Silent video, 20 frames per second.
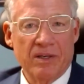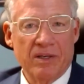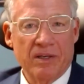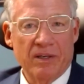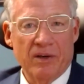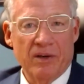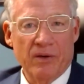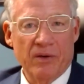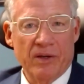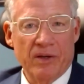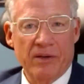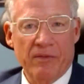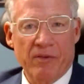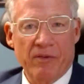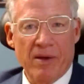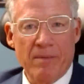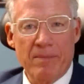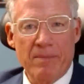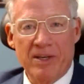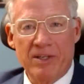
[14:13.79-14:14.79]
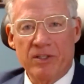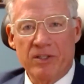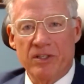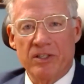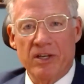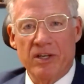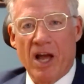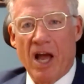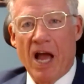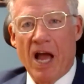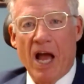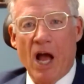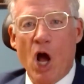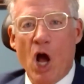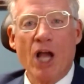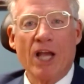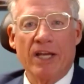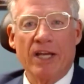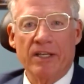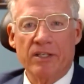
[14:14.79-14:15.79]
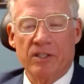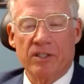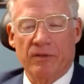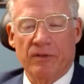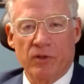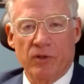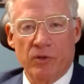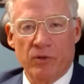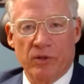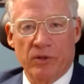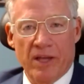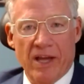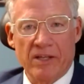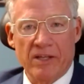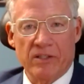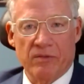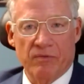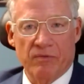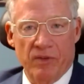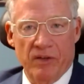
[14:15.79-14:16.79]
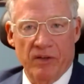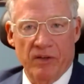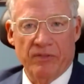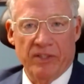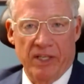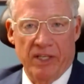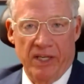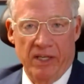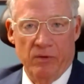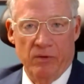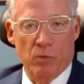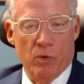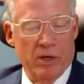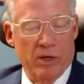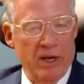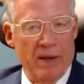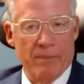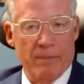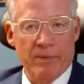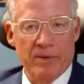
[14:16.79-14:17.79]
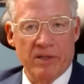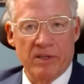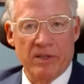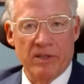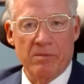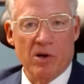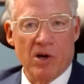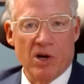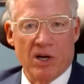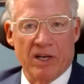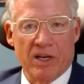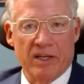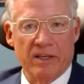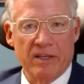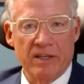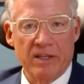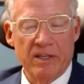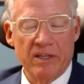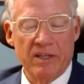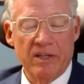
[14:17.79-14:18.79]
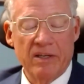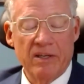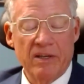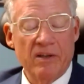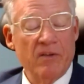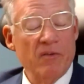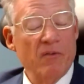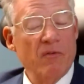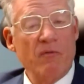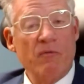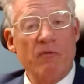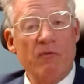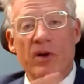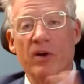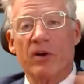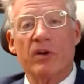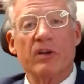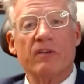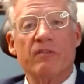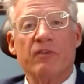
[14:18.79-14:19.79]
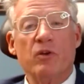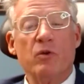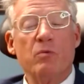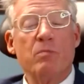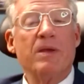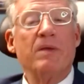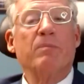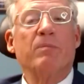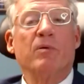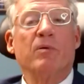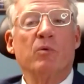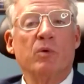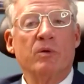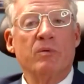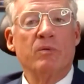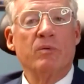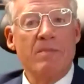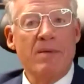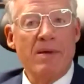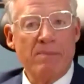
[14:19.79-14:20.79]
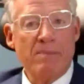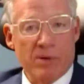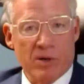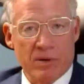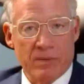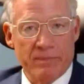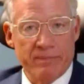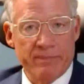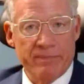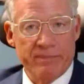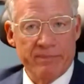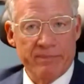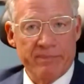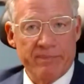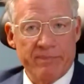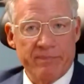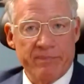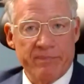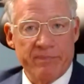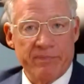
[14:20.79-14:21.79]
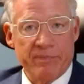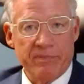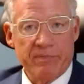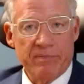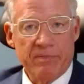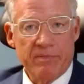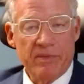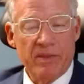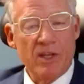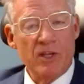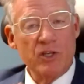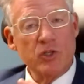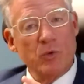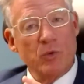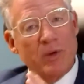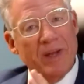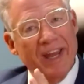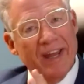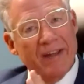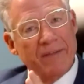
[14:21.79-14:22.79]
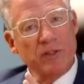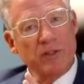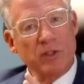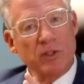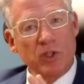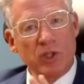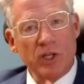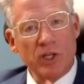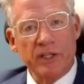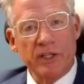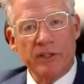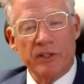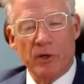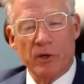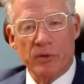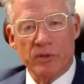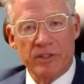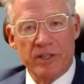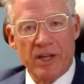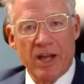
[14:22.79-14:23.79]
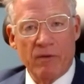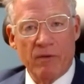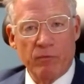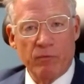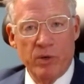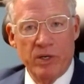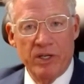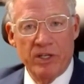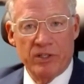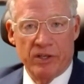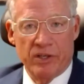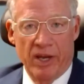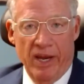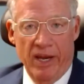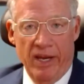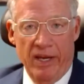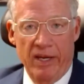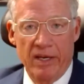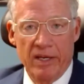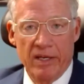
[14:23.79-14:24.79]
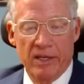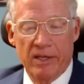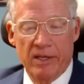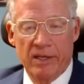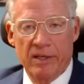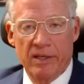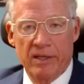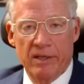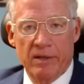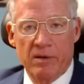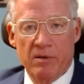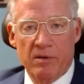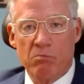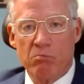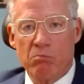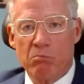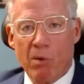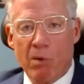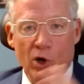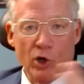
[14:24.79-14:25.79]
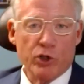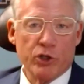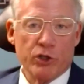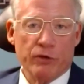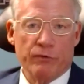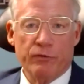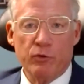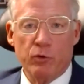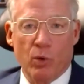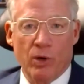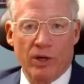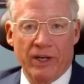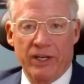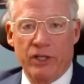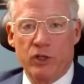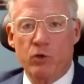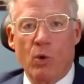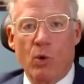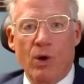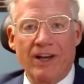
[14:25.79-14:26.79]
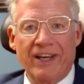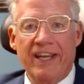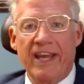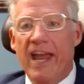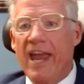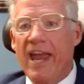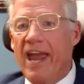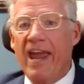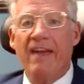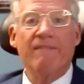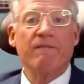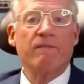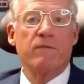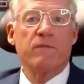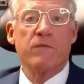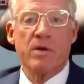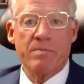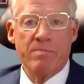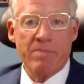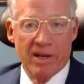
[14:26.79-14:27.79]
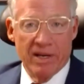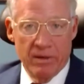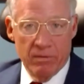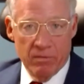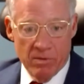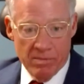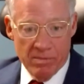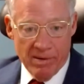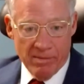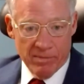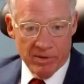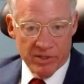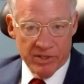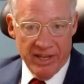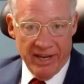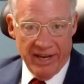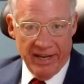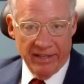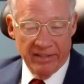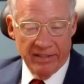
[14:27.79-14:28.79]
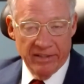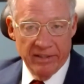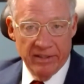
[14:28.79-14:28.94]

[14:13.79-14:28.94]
If I mentioned August of 2015, what happened in the market? Very few people would remember. So we have to look at those. Now, if we say March of 2020, everybody remembers that.